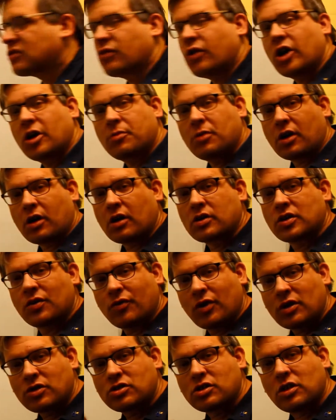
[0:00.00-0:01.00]
squared because
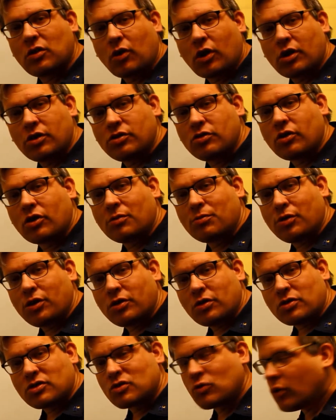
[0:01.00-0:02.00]
eventually I want to do
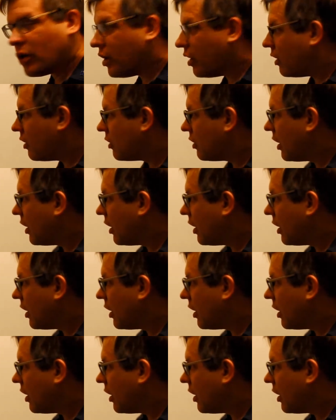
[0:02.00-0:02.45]
complete the square,